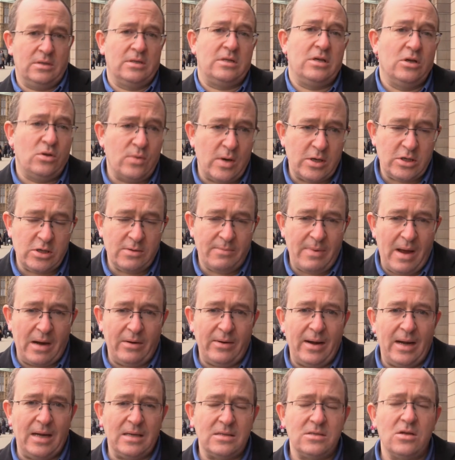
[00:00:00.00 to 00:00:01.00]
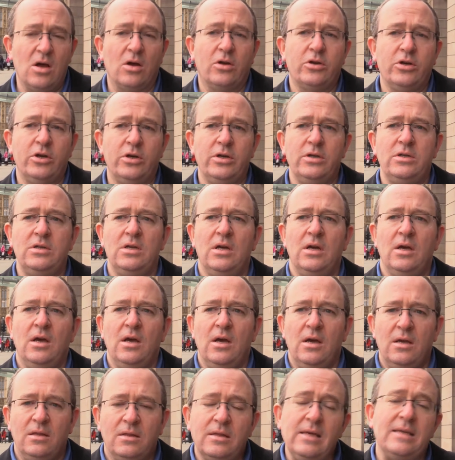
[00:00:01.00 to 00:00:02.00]
The situation in Bahrain is not good.
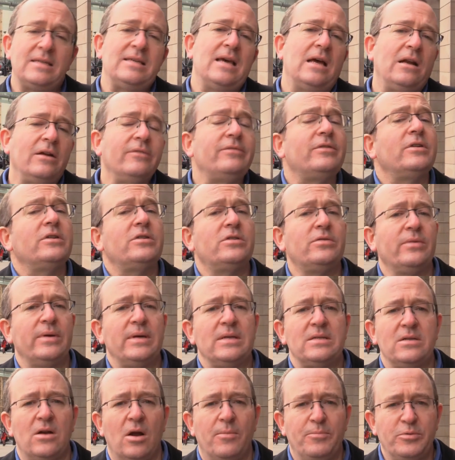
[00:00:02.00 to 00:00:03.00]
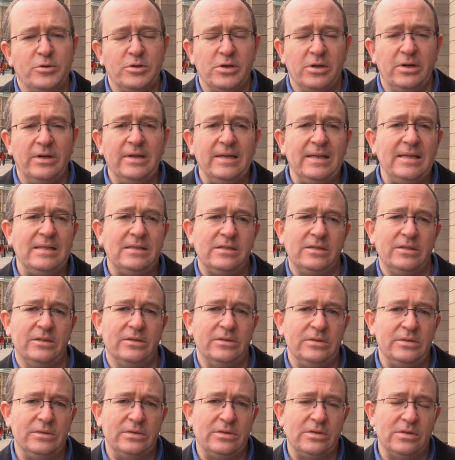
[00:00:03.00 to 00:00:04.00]
This anniversary is an opportunity
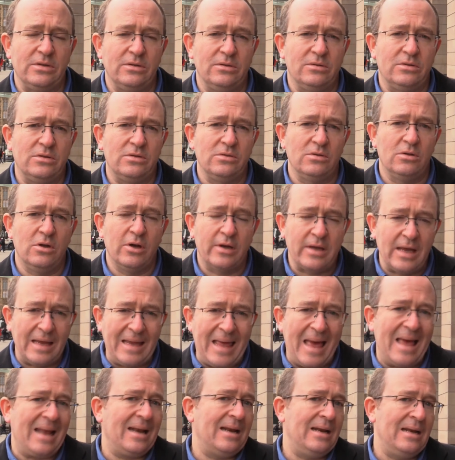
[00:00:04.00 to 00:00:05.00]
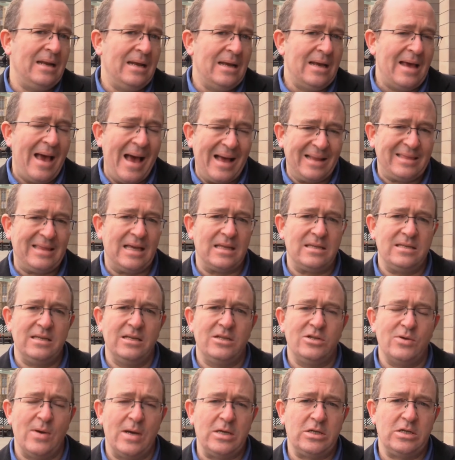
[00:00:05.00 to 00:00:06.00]
to look again at that
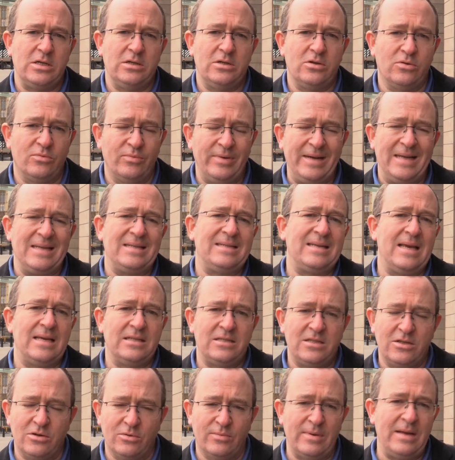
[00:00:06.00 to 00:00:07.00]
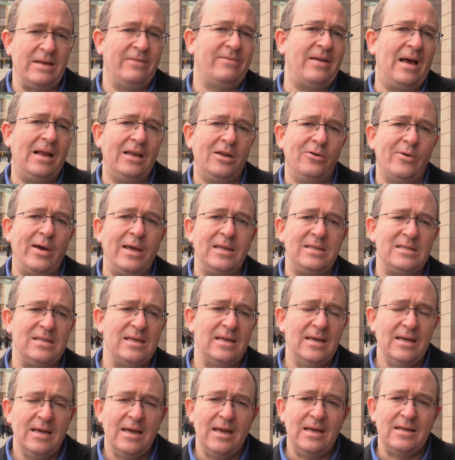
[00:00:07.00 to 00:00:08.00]
situation, to reassess, to reevaluate,
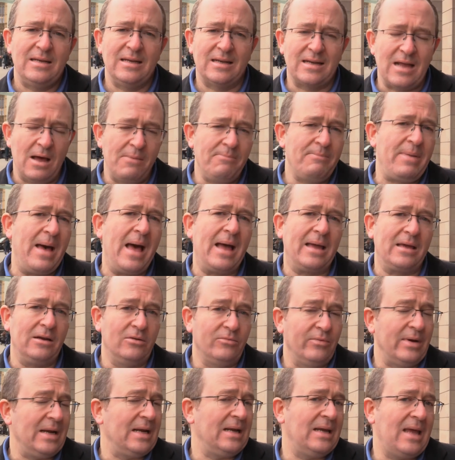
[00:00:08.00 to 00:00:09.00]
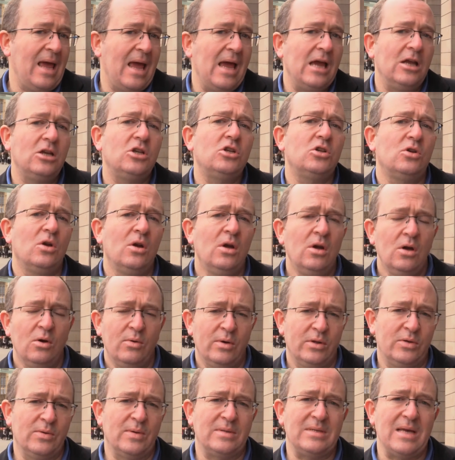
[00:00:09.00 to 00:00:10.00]
to come back and re-engage
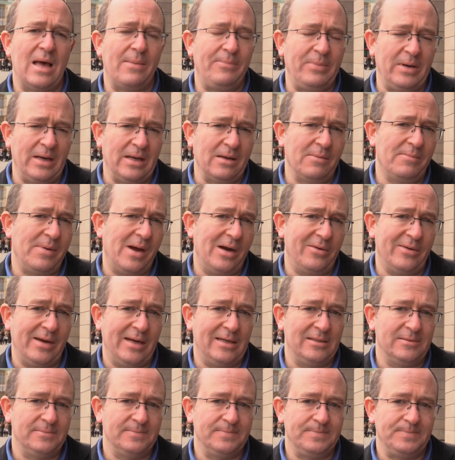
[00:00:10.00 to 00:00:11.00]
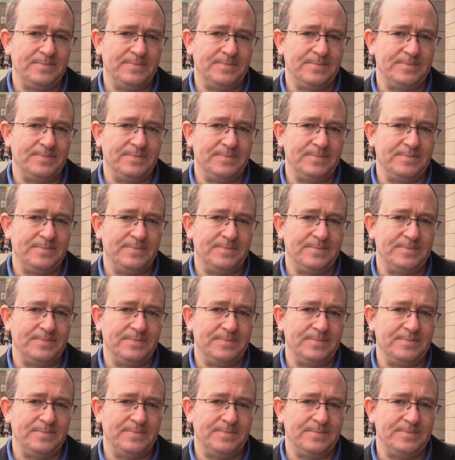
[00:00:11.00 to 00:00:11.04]
with what's happening in Bahrain.